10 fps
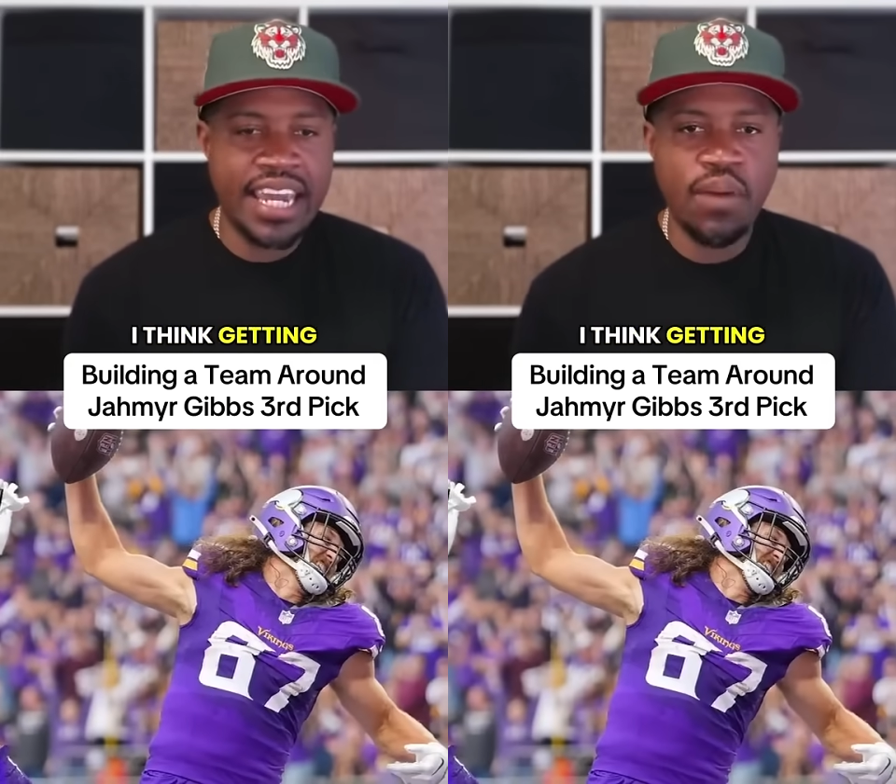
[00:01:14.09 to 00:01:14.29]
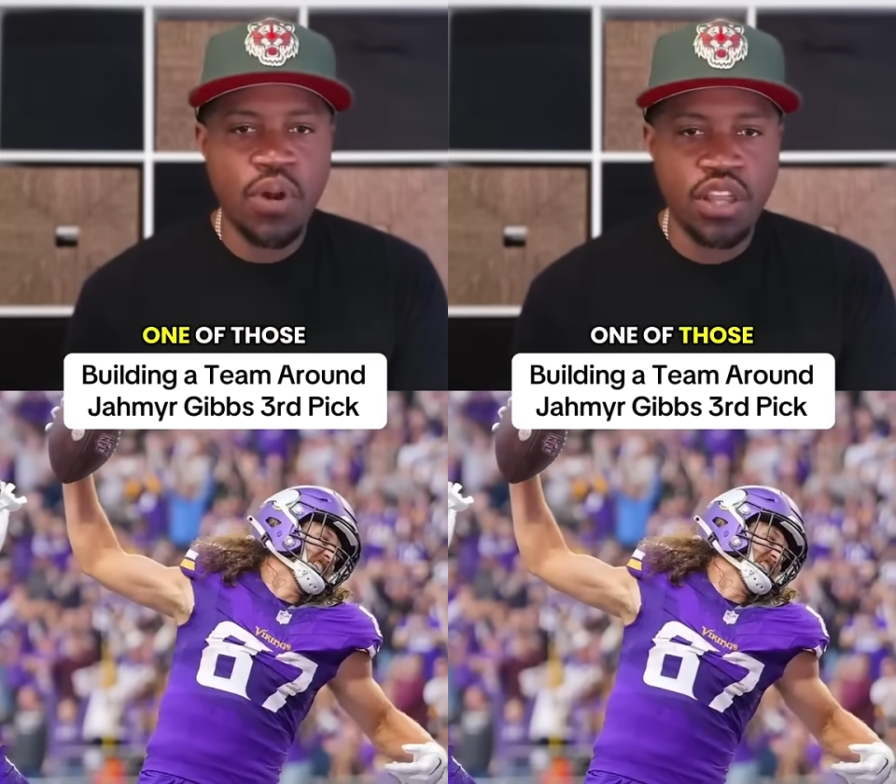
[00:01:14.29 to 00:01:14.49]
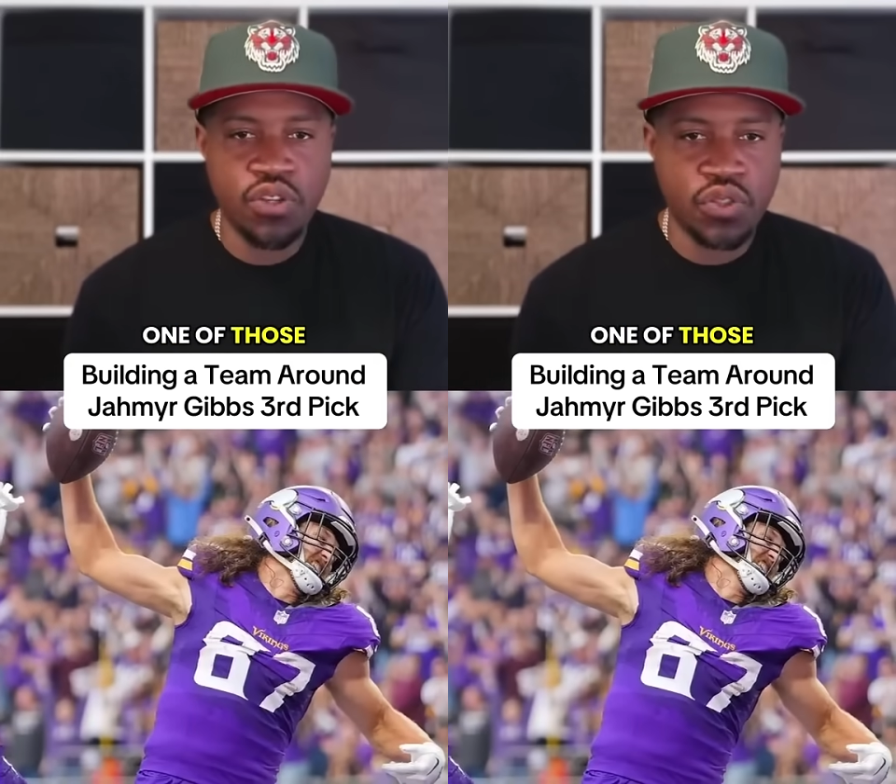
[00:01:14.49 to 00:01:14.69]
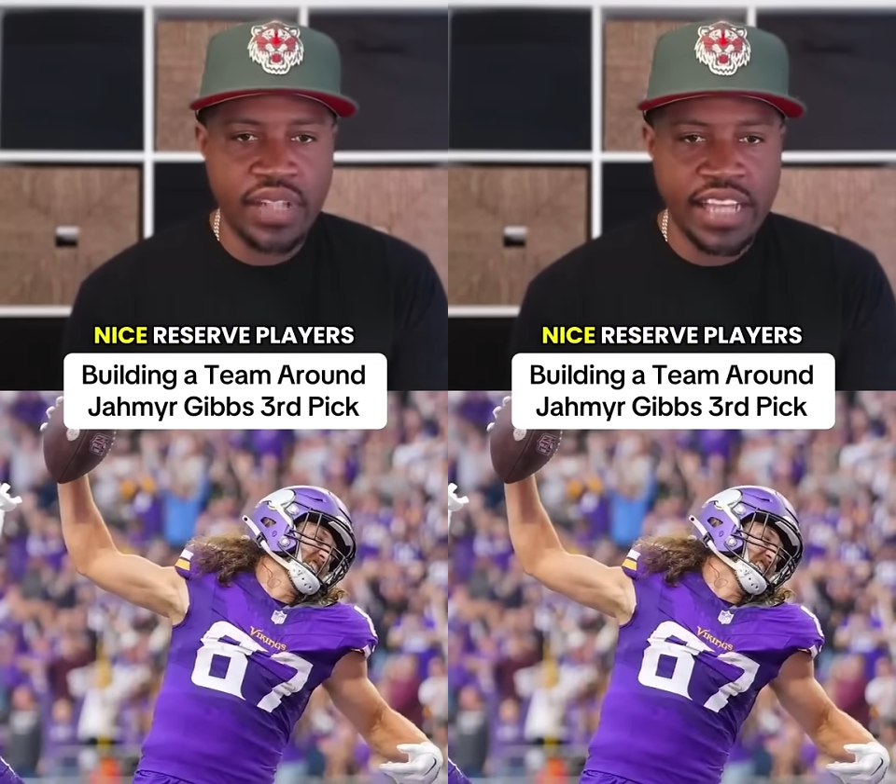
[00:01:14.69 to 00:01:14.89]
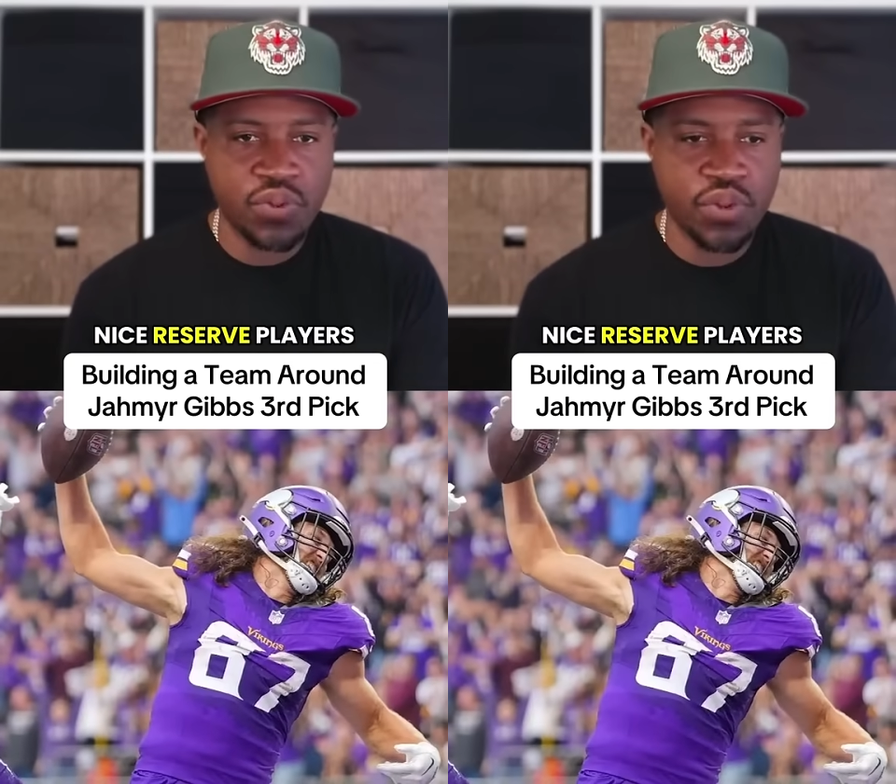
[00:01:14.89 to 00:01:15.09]
of those nice
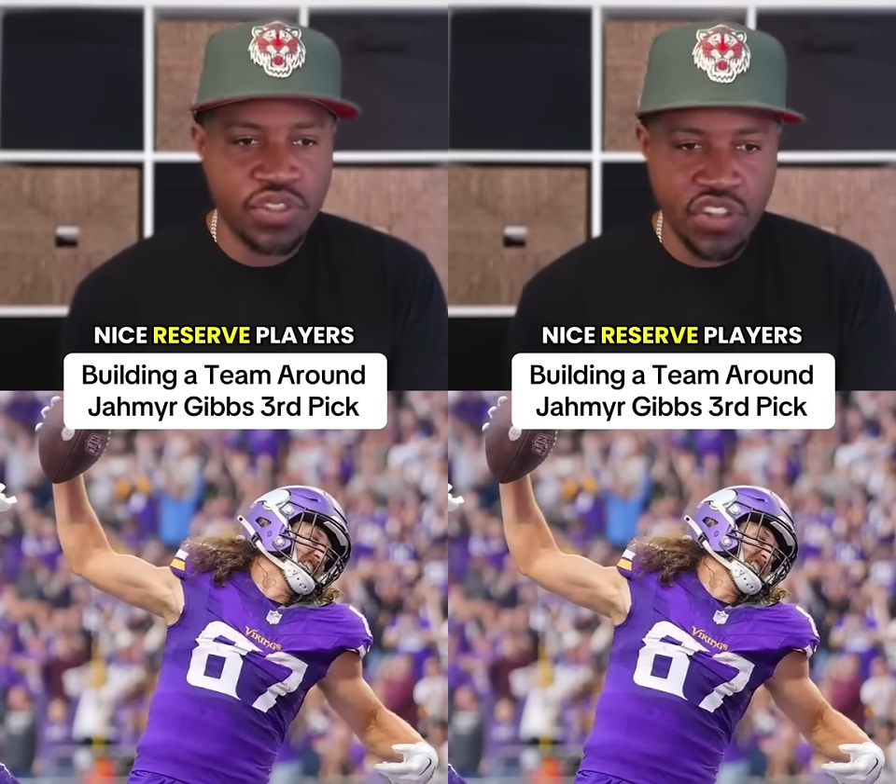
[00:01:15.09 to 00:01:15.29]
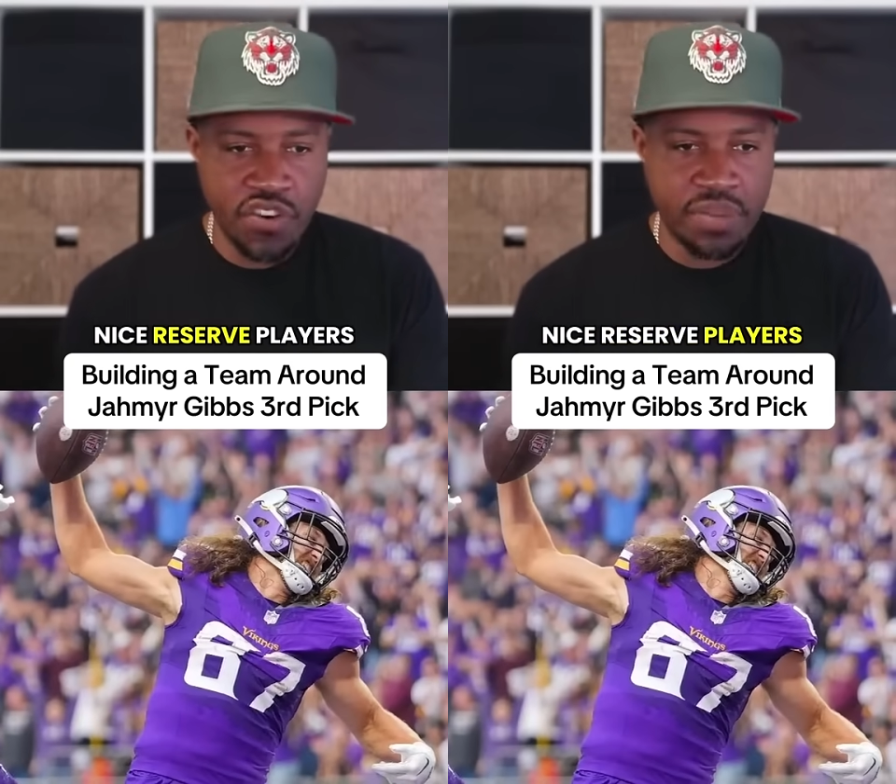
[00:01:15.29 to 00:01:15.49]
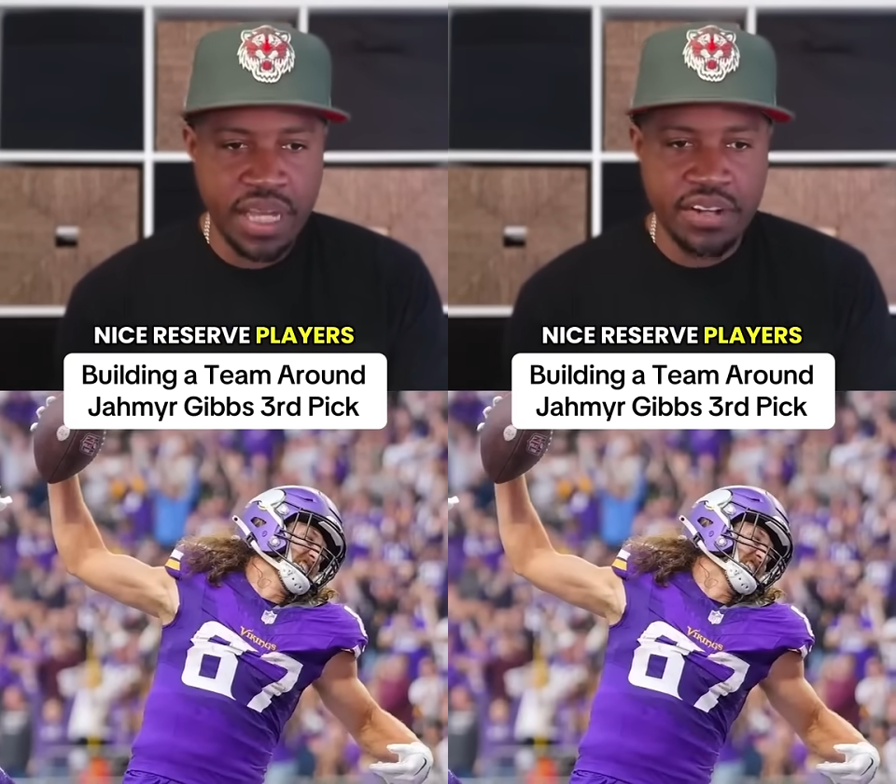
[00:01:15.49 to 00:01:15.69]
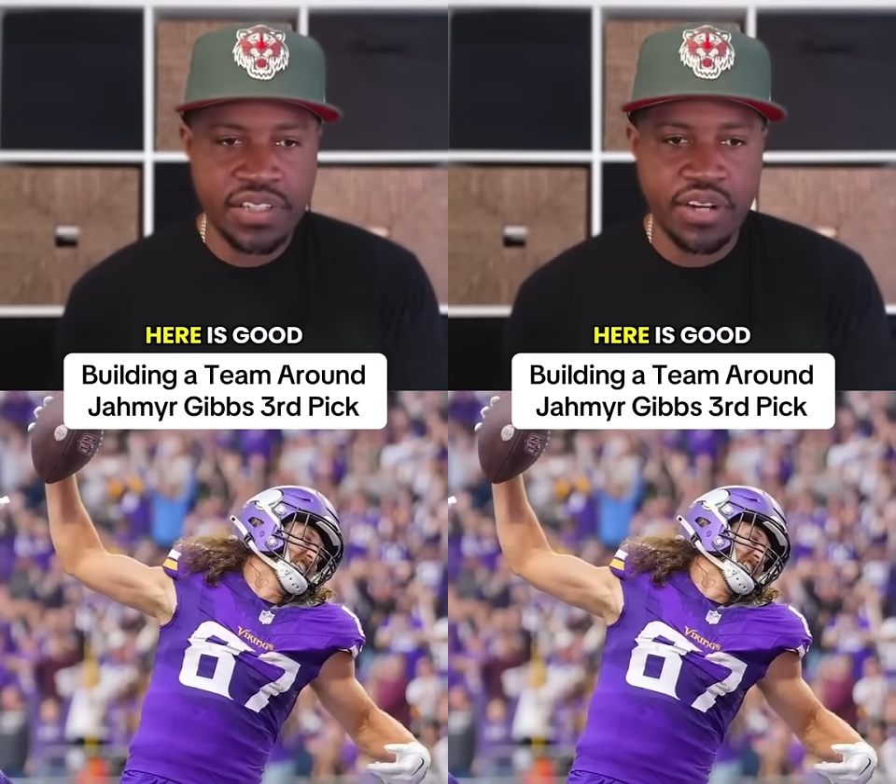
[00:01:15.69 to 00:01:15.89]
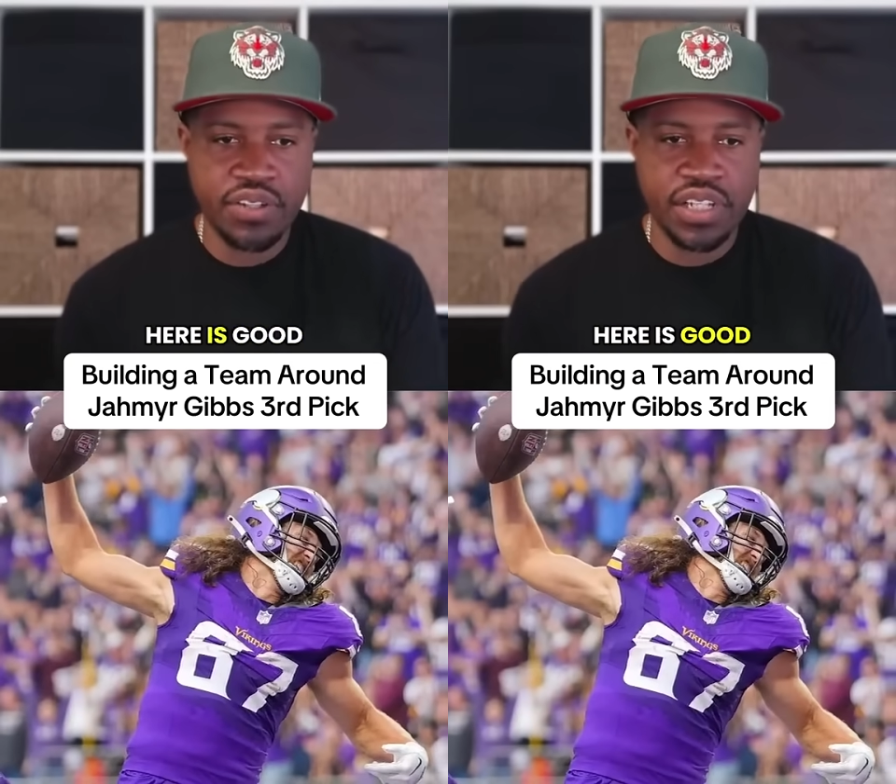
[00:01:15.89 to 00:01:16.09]
reserve players here is good.